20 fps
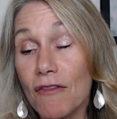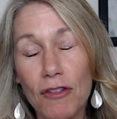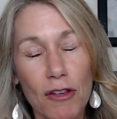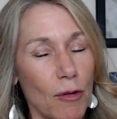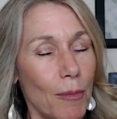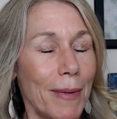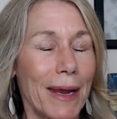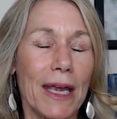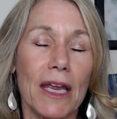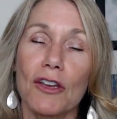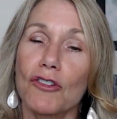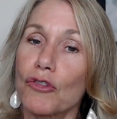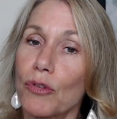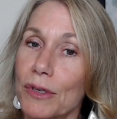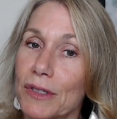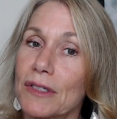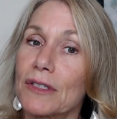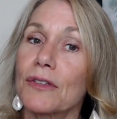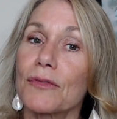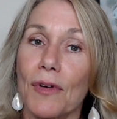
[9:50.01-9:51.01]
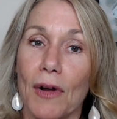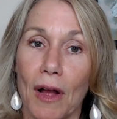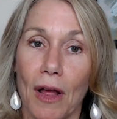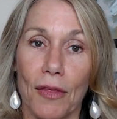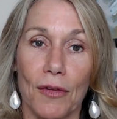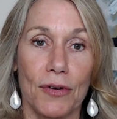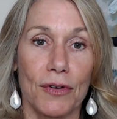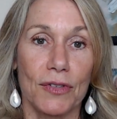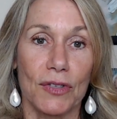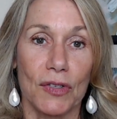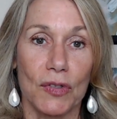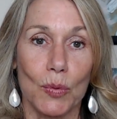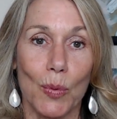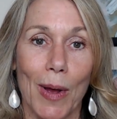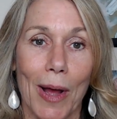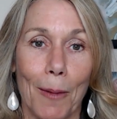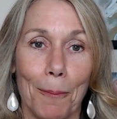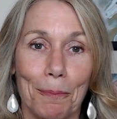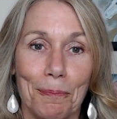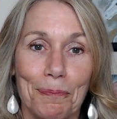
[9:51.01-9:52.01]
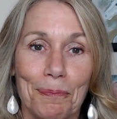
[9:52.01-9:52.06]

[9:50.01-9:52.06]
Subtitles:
you're making choices for others as well.